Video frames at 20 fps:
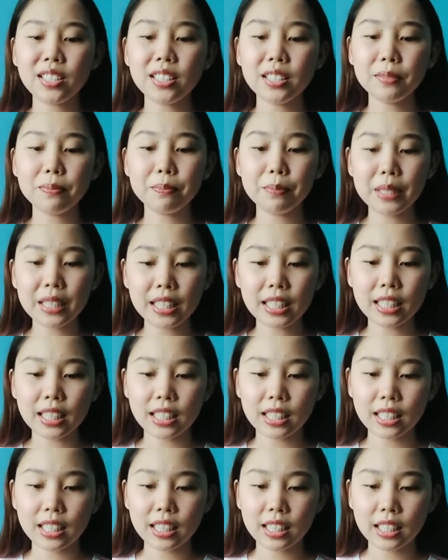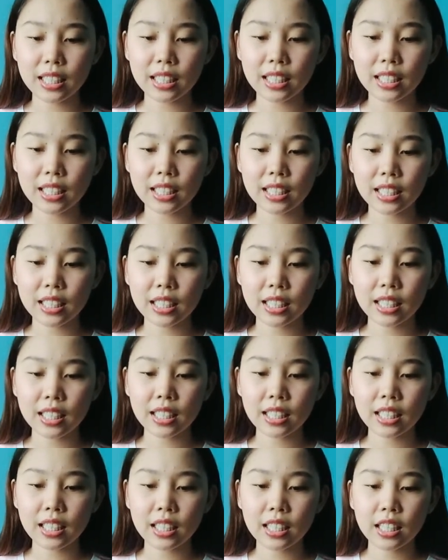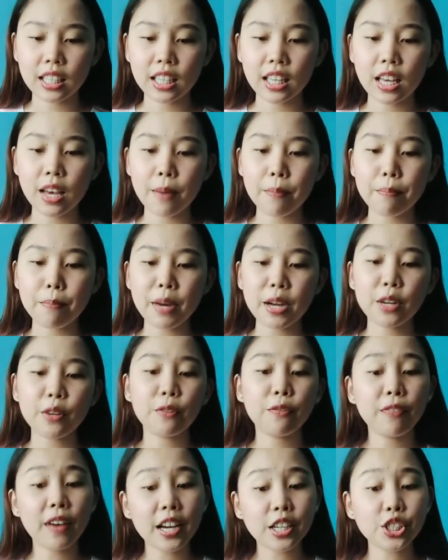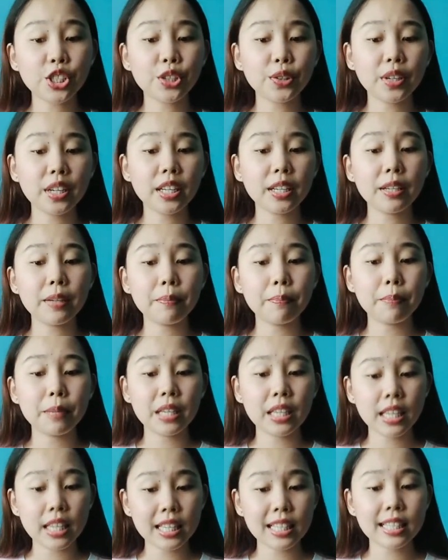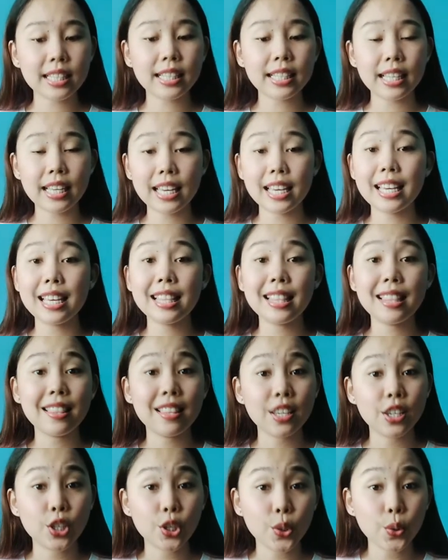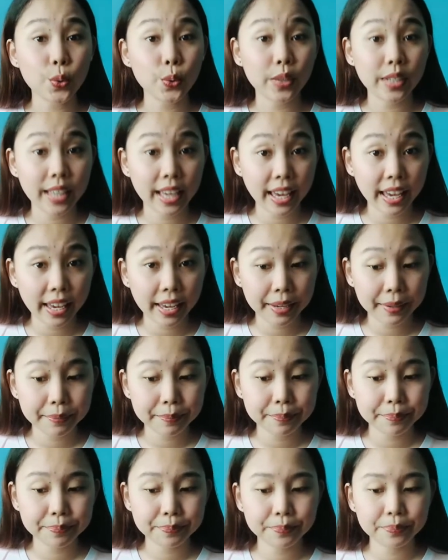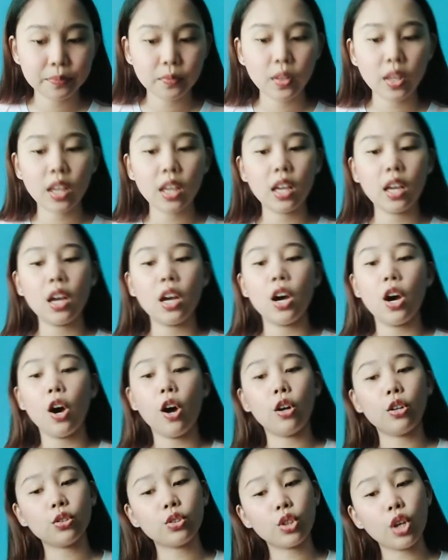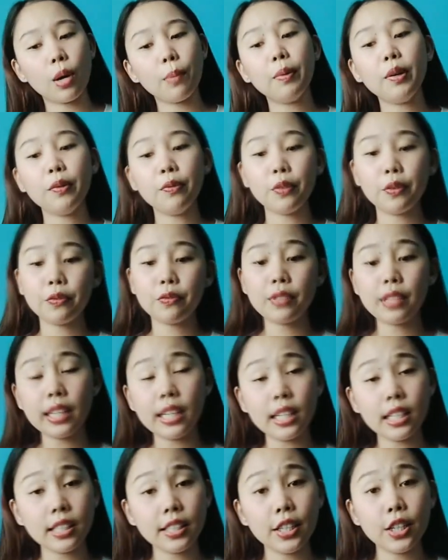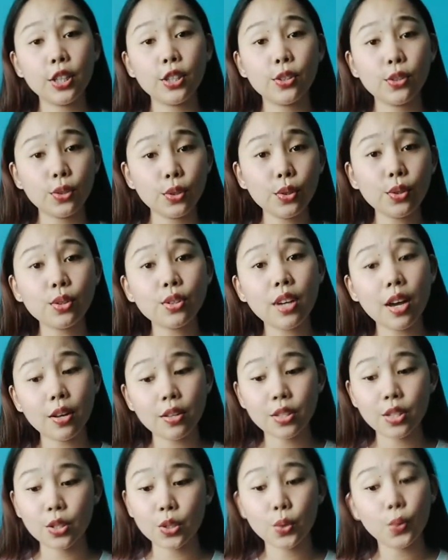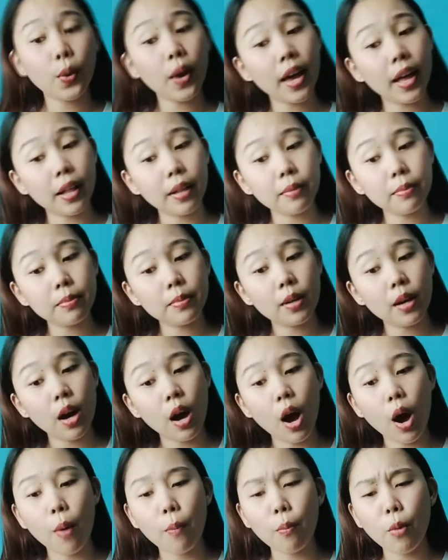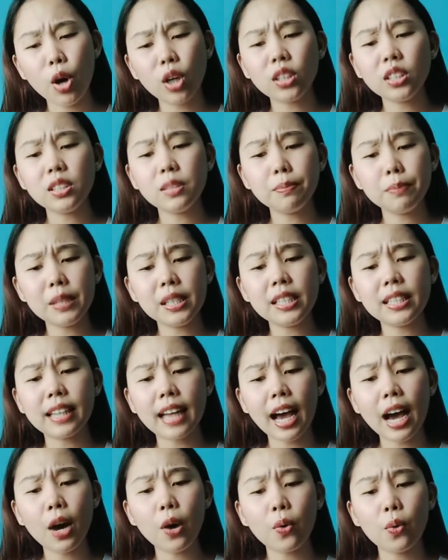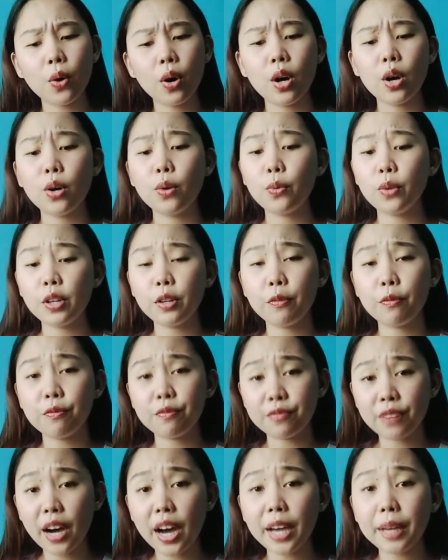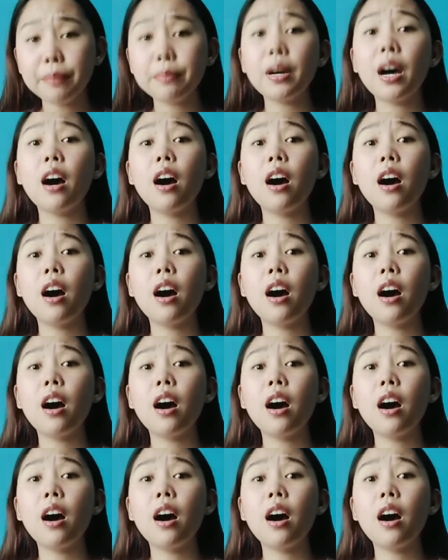manufacturing begins in the UK. October 15, 2012, Model B now with 500 MB RAM.